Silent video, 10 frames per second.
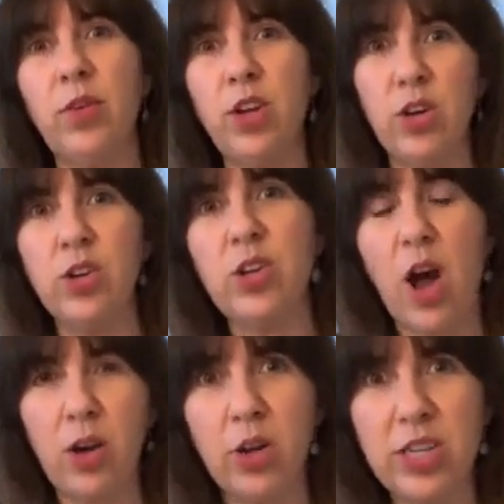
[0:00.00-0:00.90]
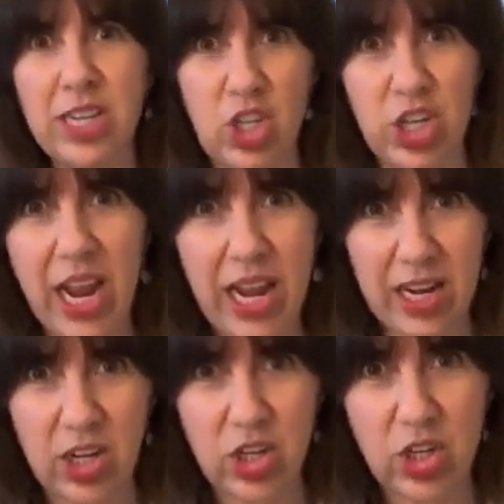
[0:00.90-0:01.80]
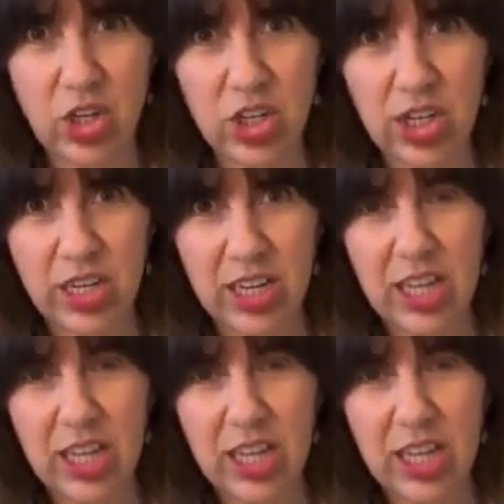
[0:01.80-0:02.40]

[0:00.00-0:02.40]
for your daughter to change